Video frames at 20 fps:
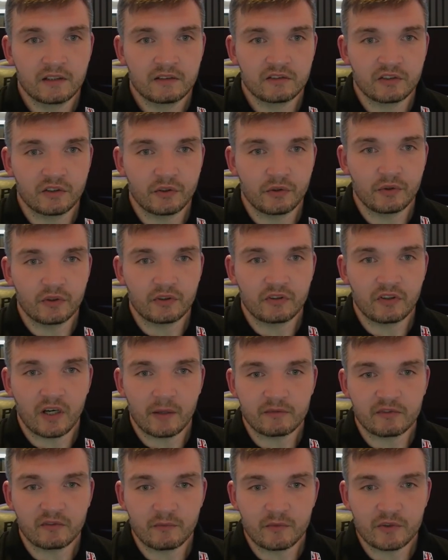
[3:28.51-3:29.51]
to the
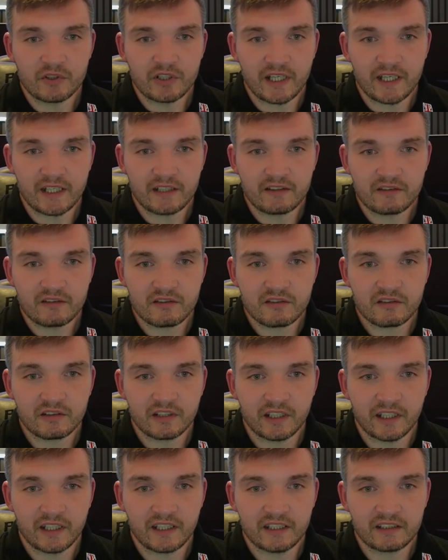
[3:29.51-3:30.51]
types of machines
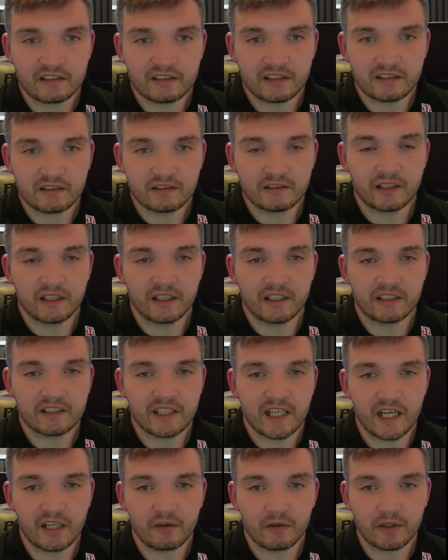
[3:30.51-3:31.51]
in this
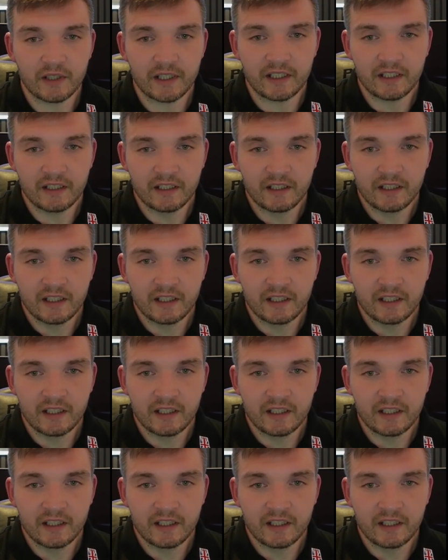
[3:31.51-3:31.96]
category.